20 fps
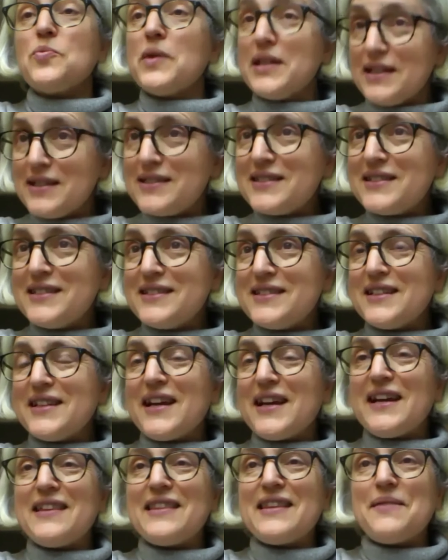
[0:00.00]
winners to
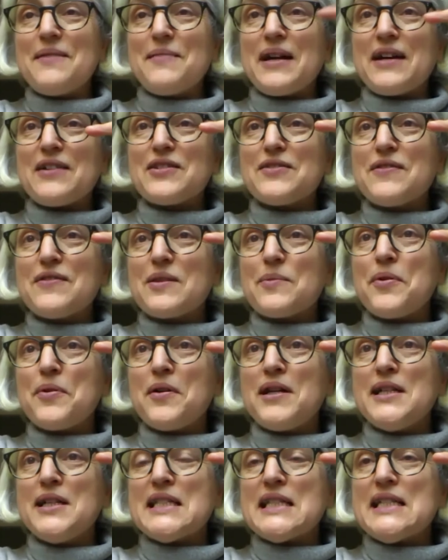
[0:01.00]
donate the amounts for the
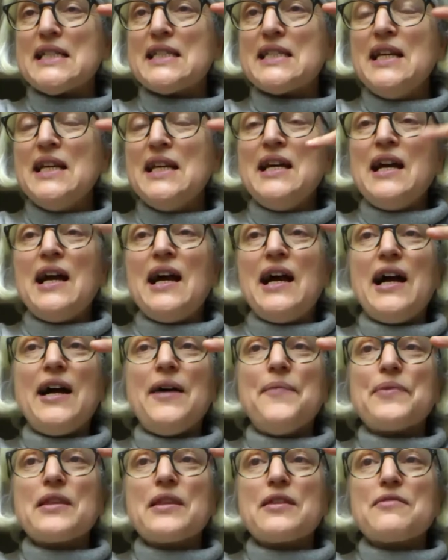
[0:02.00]
prizes
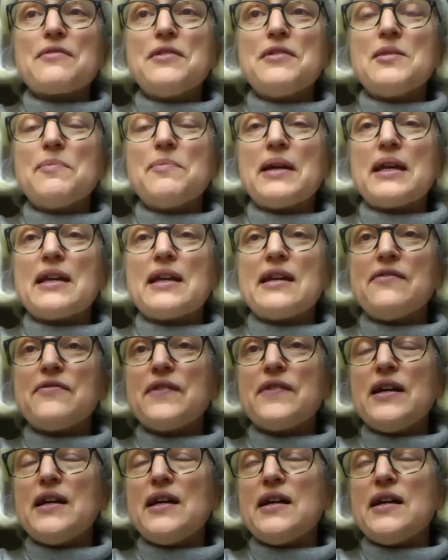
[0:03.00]
through the Big Give